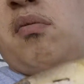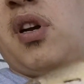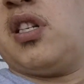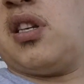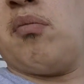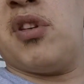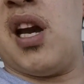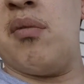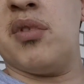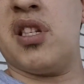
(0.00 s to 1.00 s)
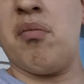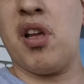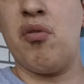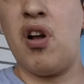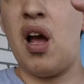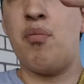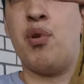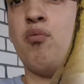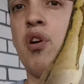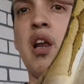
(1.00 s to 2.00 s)
But sometimes something will
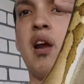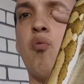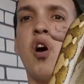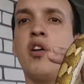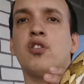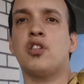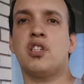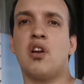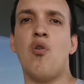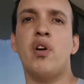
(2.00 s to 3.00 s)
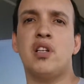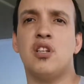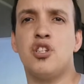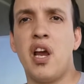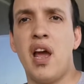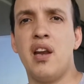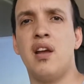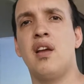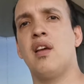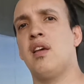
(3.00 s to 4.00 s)
happen where, like, one will just go into shed,